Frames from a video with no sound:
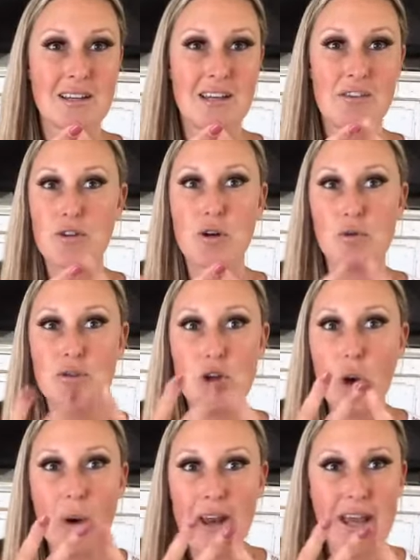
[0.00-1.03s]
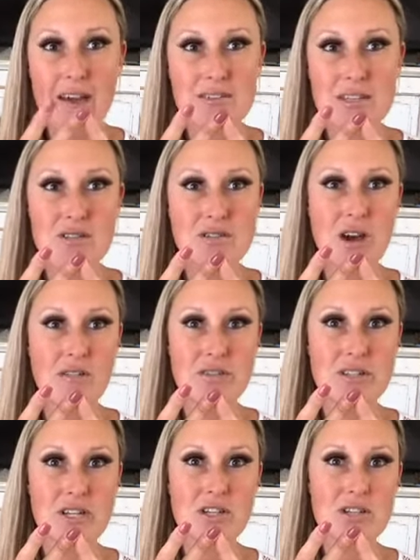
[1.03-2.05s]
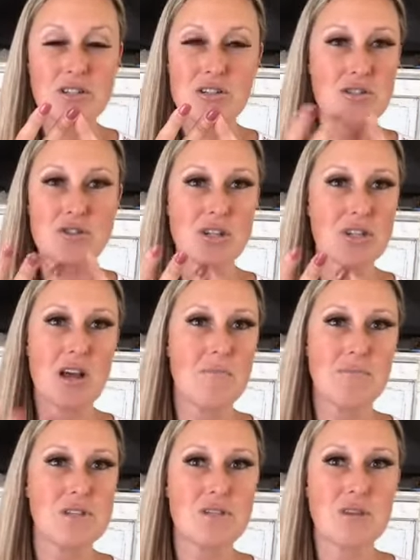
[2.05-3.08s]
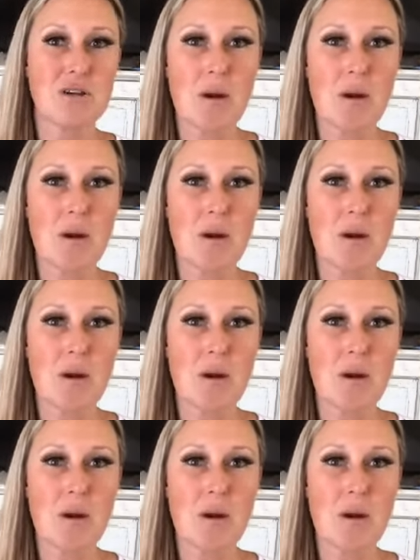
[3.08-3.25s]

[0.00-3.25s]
if you don't know how to have sales conversations, you should not be doing